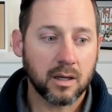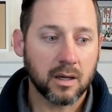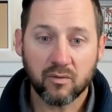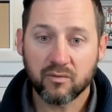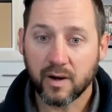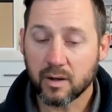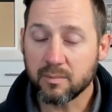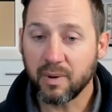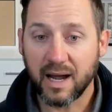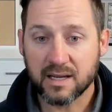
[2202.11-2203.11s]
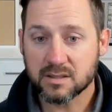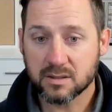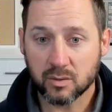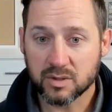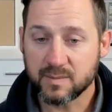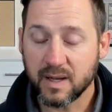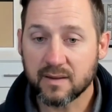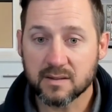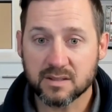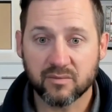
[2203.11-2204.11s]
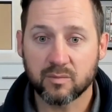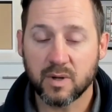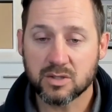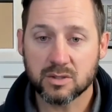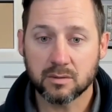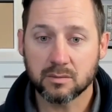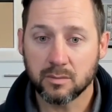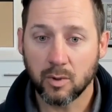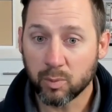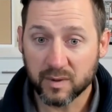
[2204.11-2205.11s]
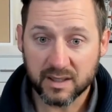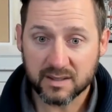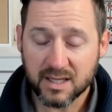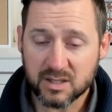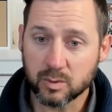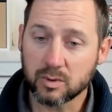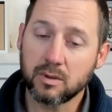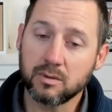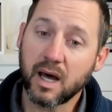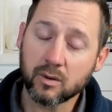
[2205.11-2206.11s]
they are very biased towards making this information openly accessible,